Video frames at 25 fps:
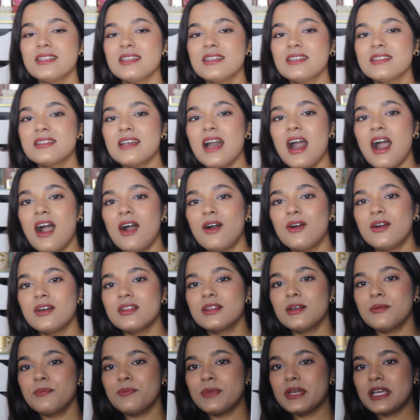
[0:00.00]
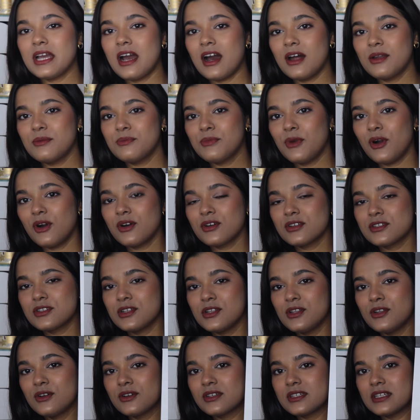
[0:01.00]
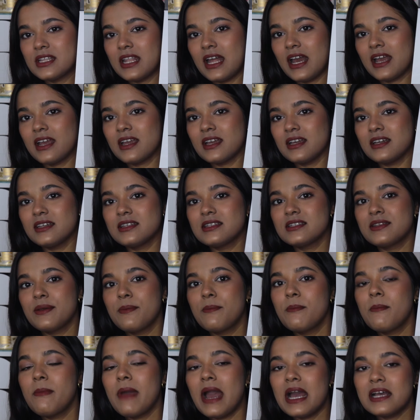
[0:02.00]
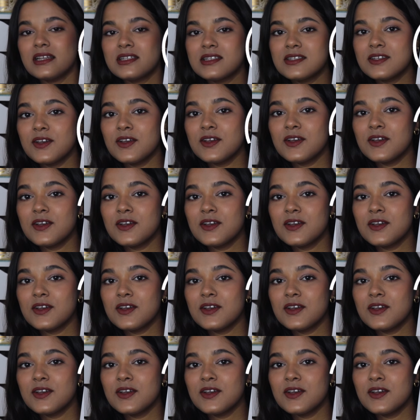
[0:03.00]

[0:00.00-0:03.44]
is how the PR box looks like. It's massive.